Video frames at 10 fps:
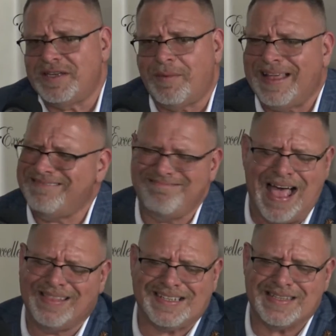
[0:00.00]
And I'm like, no,
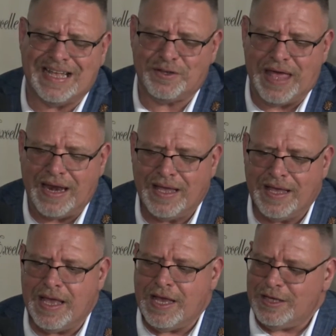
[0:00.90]
nah, let's not do that.
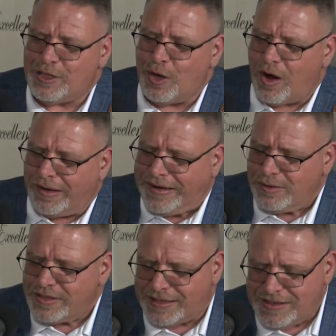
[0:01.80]
So
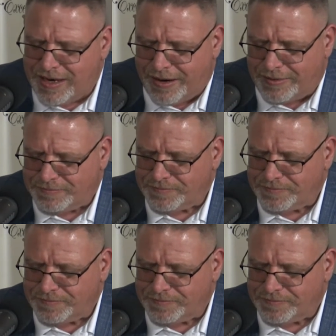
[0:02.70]
Carlitos gets there